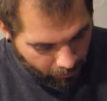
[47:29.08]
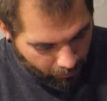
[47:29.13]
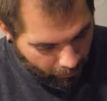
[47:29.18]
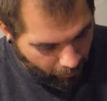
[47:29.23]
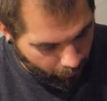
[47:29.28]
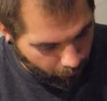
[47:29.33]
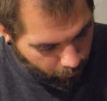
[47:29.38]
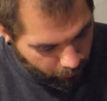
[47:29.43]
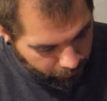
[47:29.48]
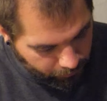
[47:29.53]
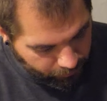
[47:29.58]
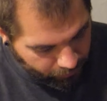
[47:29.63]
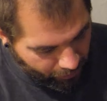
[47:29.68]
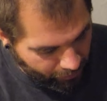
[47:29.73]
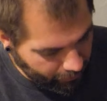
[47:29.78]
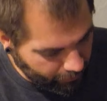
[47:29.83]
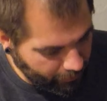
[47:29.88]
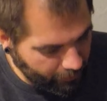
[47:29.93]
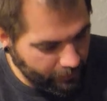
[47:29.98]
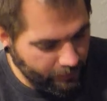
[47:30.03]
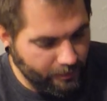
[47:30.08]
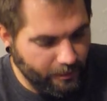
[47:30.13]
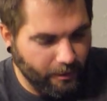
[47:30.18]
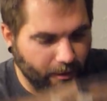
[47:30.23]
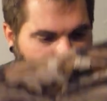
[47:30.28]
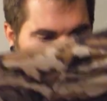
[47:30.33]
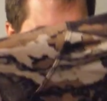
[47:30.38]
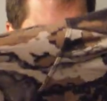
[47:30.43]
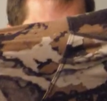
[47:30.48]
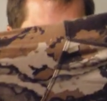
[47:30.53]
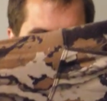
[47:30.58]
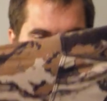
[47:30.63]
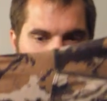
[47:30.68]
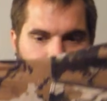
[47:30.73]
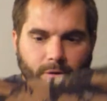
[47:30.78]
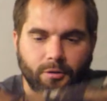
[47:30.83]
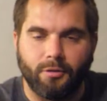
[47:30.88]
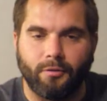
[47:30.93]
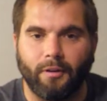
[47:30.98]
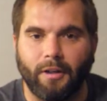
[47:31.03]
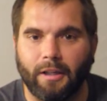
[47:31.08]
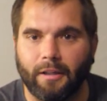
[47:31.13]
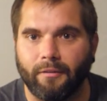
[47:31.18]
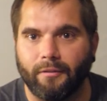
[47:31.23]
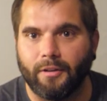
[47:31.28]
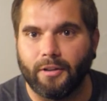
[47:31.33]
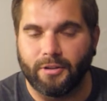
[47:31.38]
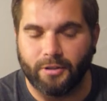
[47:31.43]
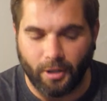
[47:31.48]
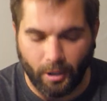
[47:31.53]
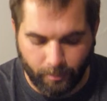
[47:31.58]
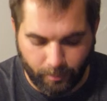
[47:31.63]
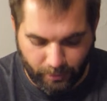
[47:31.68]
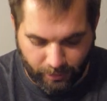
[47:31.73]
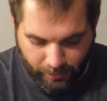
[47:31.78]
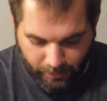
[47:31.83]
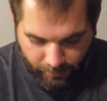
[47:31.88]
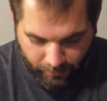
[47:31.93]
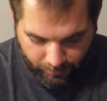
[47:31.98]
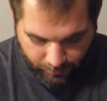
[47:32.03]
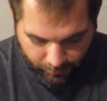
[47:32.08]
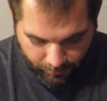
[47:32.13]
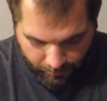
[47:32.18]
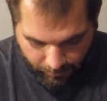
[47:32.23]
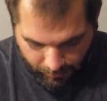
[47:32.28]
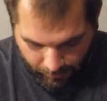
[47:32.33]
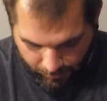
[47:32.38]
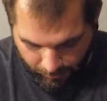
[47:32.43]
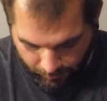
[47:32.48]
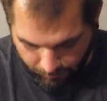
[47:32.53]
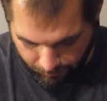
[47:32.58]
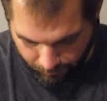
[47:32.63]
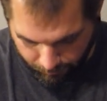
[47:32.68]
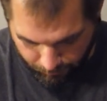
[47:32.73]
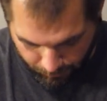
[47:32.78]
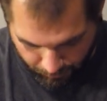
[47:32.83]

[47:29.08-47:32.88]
I will say this, I'm not a huge fan of this company, um,